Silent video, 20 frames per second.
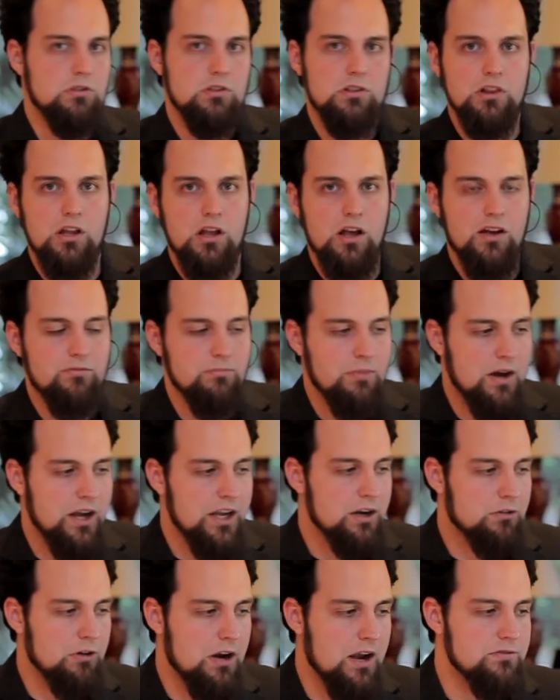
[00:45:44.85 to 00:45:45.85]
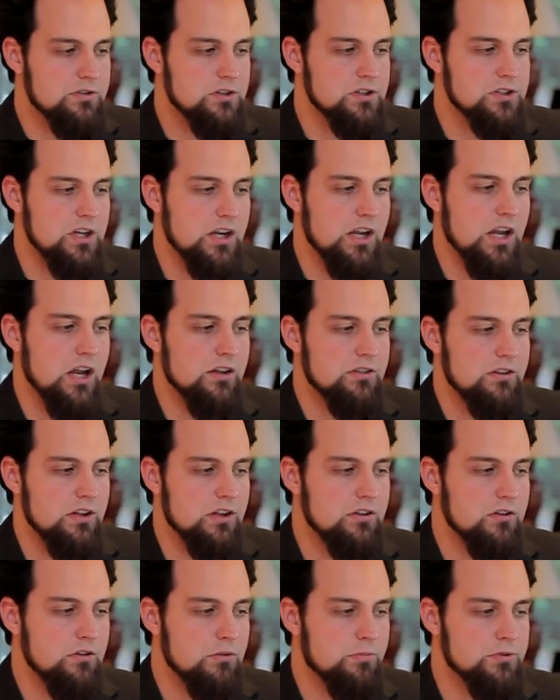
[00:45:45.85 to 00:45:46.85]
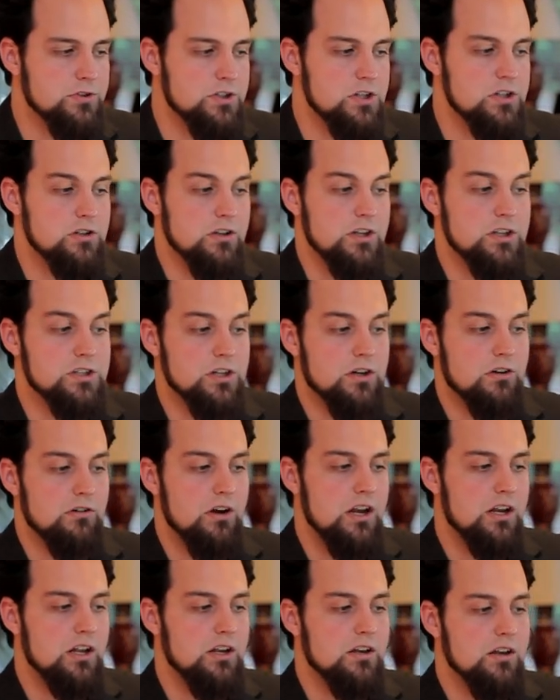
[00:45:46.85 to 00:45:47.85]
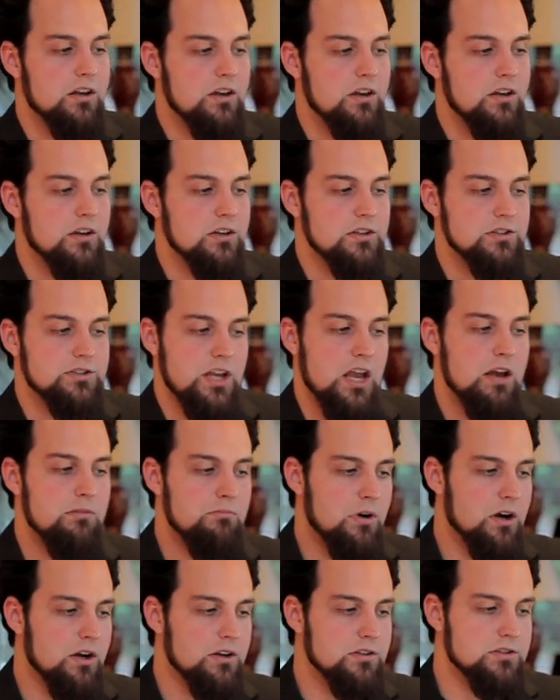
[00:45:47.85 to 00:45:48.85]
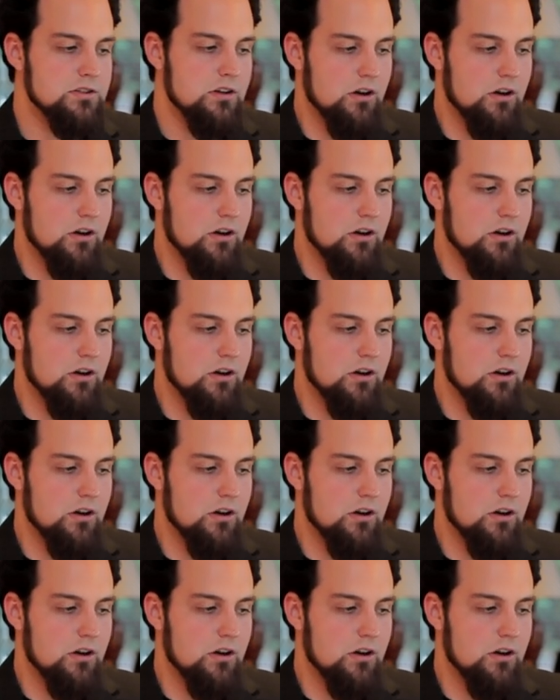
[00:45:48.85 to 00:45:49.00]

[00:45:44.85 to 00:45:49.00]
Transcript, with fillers: love Minecraft should check out the new procedurally generated sandbox